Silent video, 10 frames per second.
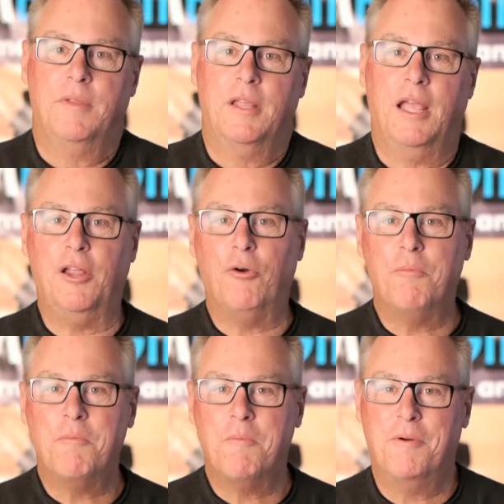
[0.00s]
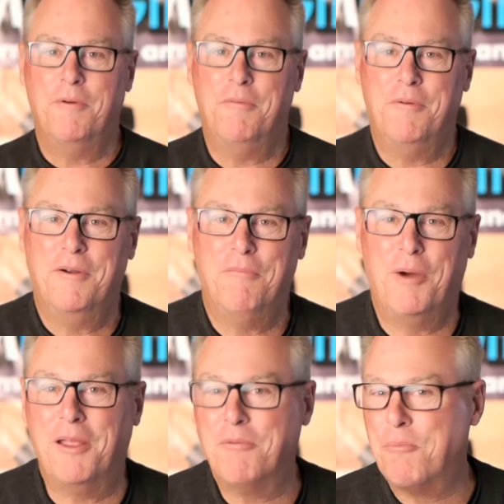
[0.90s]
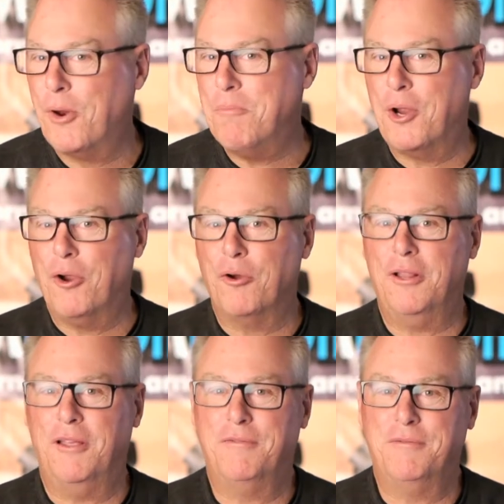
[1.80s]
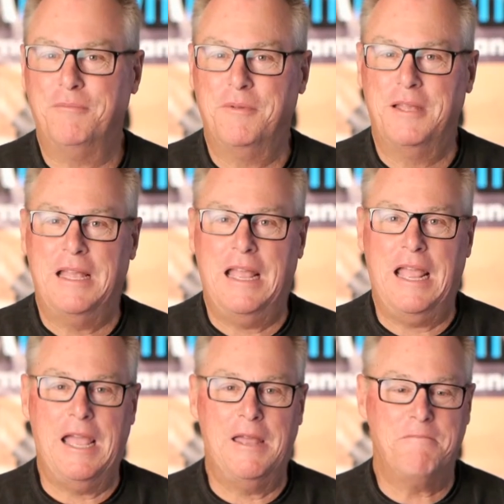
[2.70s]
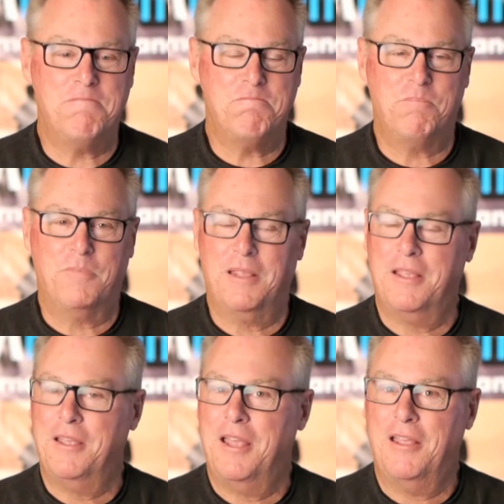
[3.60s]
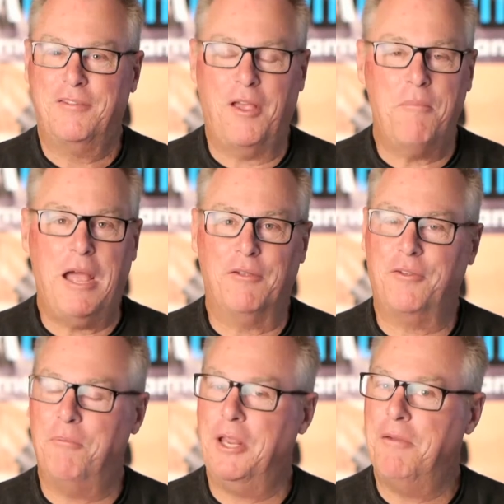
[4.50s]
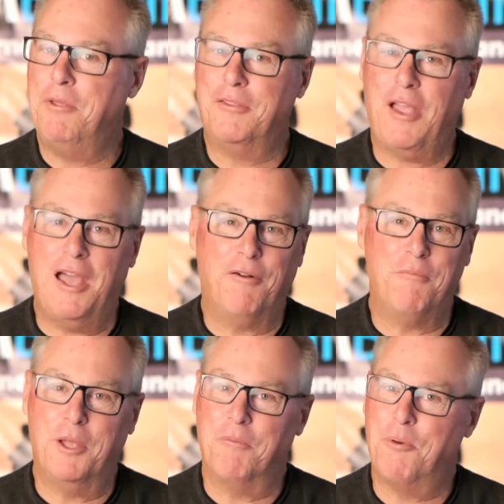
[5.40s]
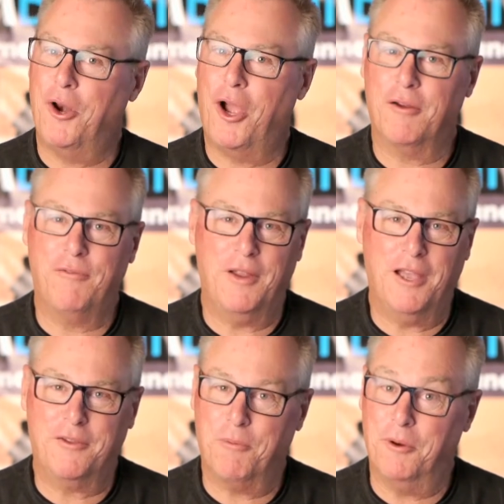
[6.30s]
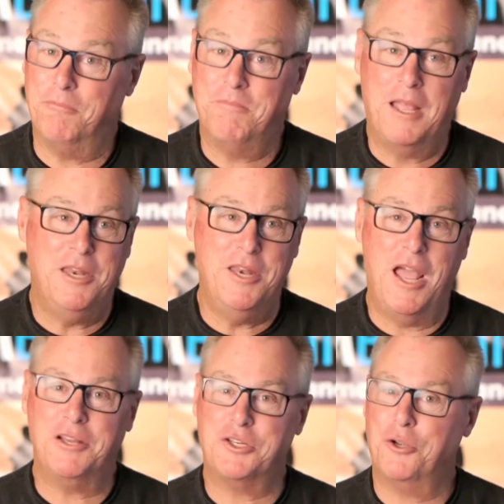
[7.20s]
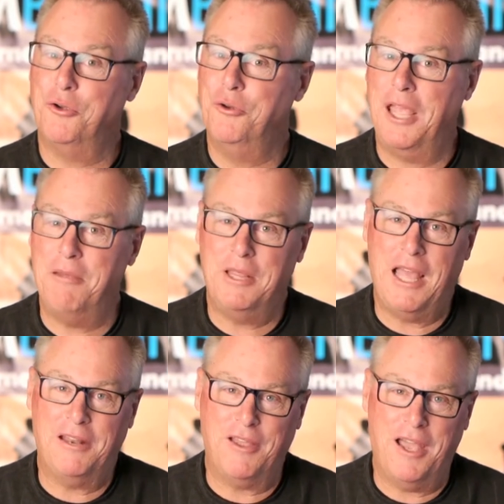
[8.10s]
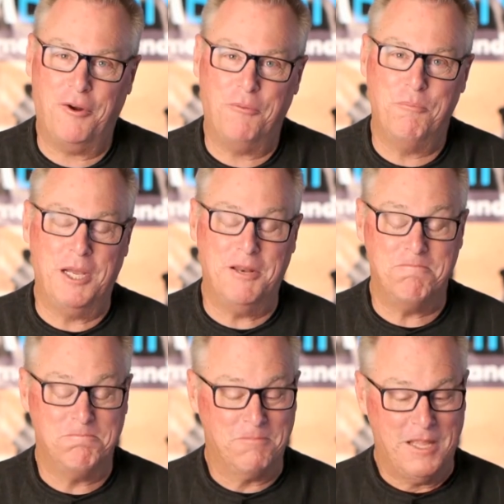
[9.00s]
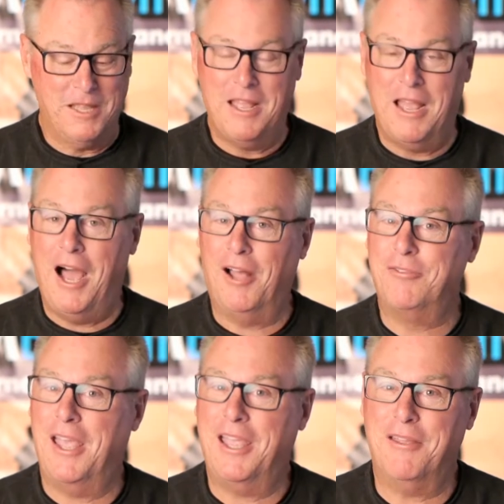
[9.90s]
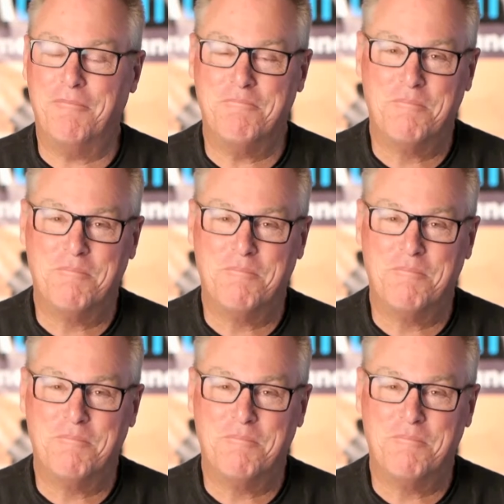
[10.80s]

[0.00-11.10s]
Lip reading: Hello, my name is Brent Barrowcliff, and somehow somebody gave me the title of being a pornography expert. Not sure who gave me that title, but I'll take it.